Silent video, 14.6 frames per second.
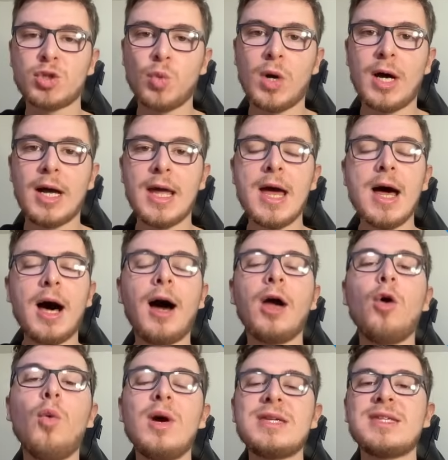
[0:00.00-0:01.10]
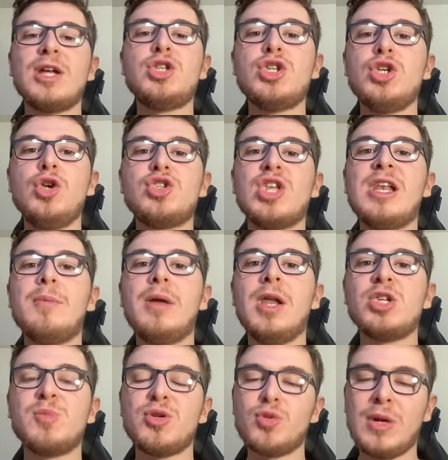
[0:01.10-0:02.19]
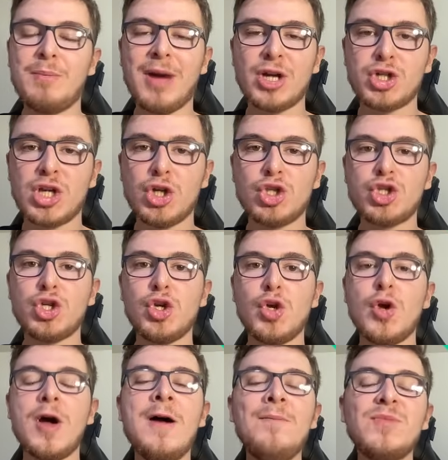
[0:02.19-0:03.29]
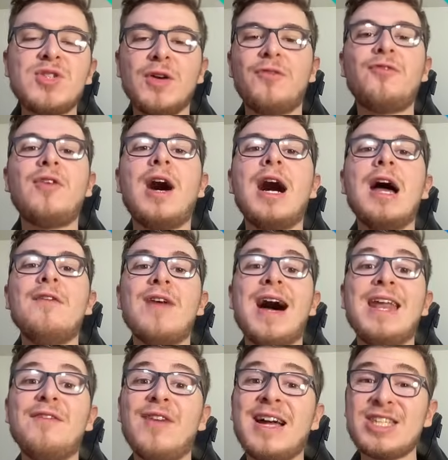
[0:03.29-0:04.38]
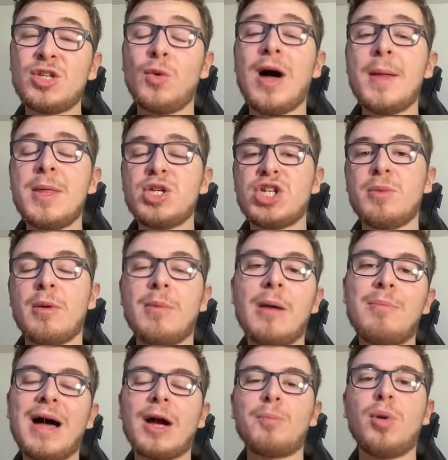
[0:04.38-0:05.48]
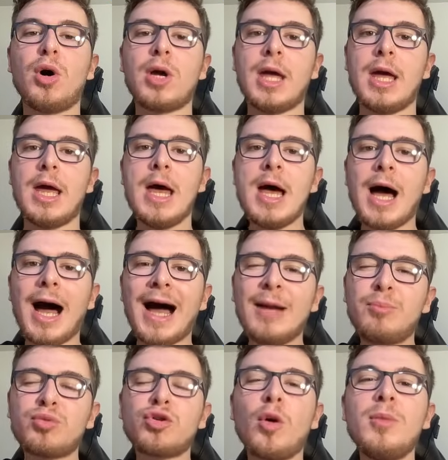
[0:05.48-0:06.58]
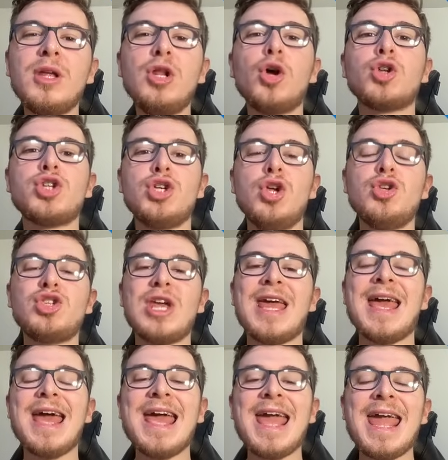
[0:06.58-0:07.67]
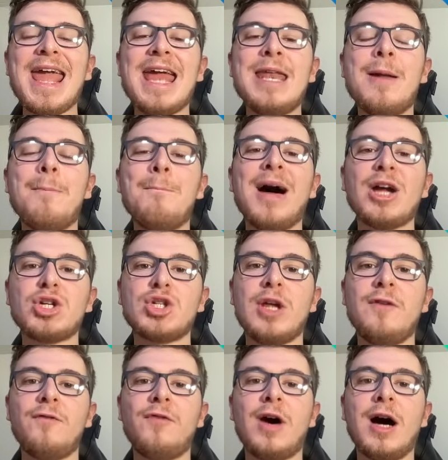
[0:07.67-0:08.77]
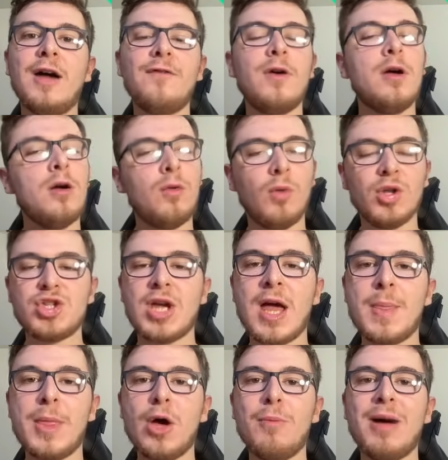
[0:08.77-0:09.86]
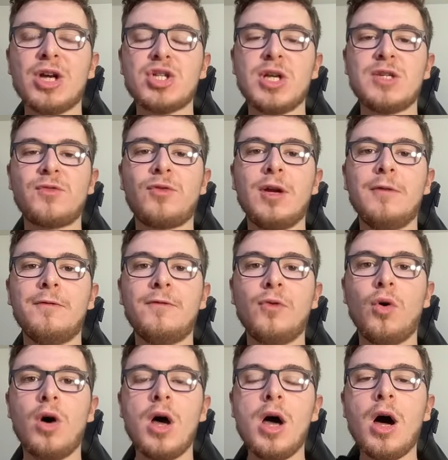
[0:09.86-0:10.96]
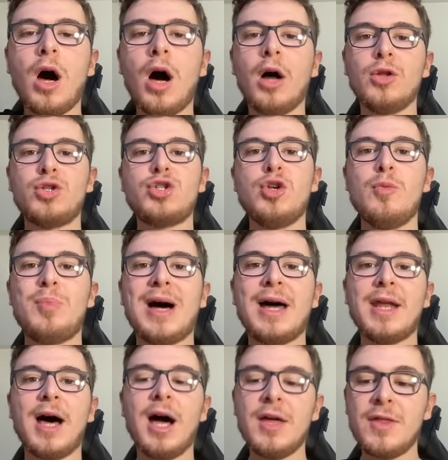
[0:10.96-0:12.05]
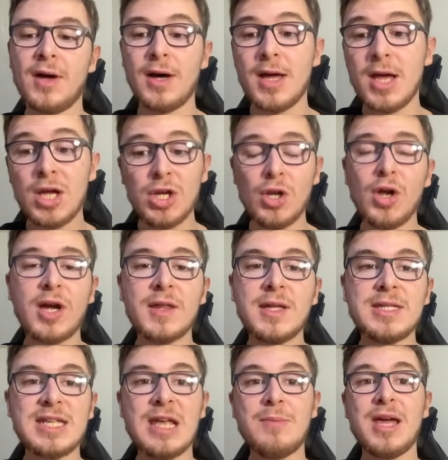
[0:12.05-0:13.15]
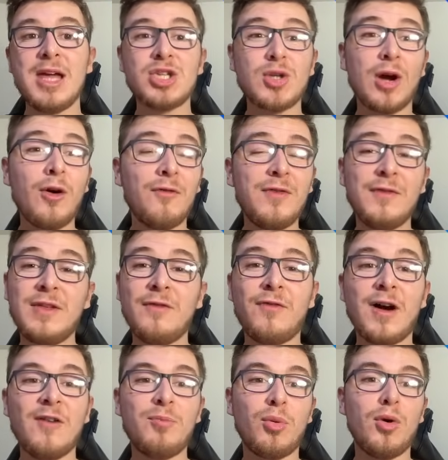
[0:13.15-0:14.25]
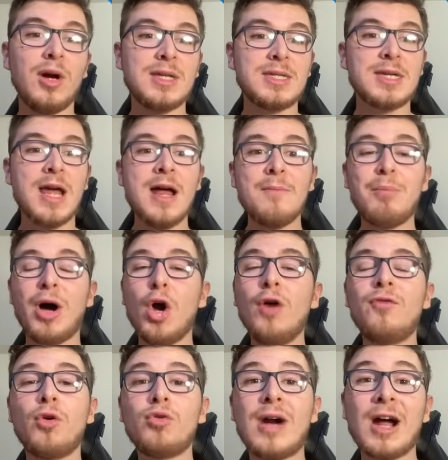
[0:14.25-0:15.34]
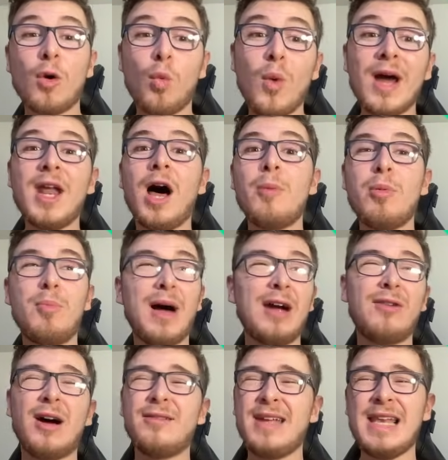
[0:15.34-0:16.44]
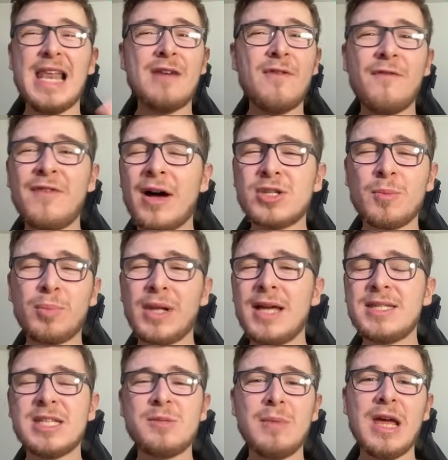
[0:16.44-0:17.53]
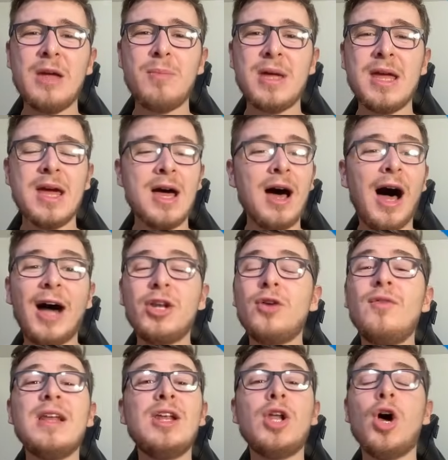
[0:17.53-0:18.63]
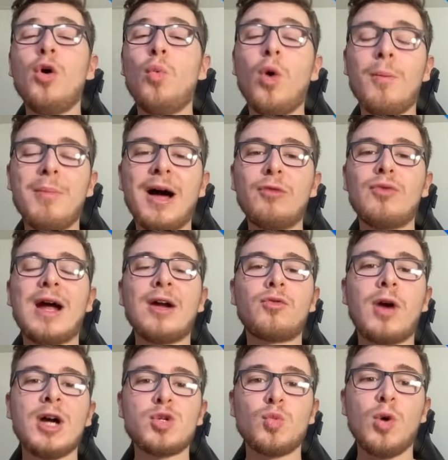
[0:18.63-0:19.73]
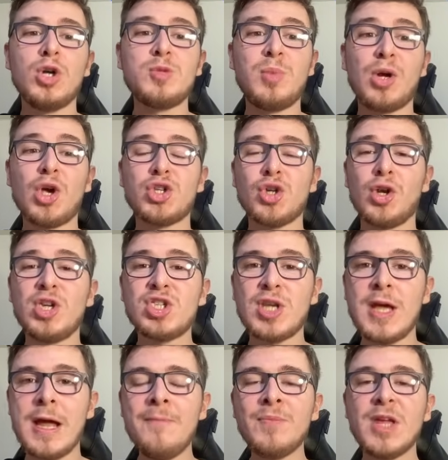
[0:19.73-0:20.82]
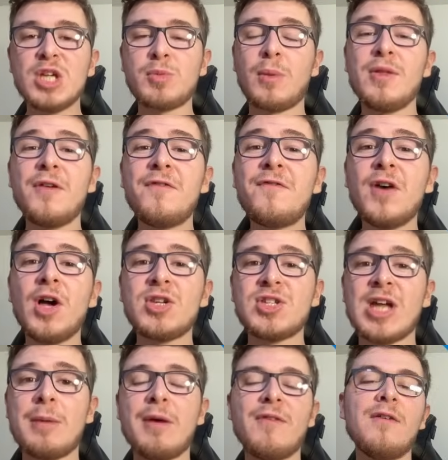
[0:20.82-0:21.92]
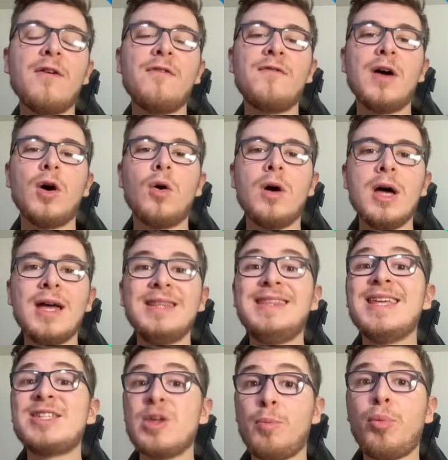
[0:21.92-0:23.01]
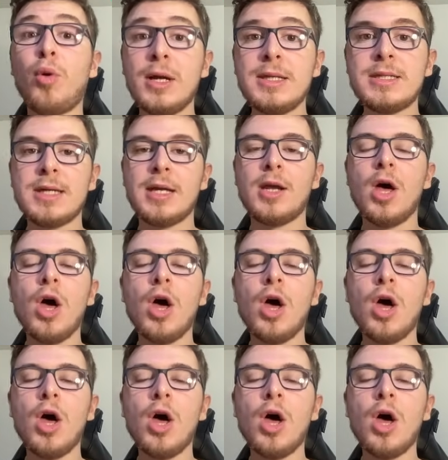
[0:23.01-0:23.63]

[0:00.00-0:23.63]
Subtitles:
why I always say to use the limitless between Matchdays 2 to 5. And if I still had the chip in my back pocket, I'd probably look to use it in Matchday 5. Once again, though, Matchdays 3 and 4 aren't too bad either. You look at the team here, so I got 55 points. My overall rank went up by around 11,000 places maybe. I don't really know what my rank rise was, because honestly, it's probably the first time I've ever felt disappointed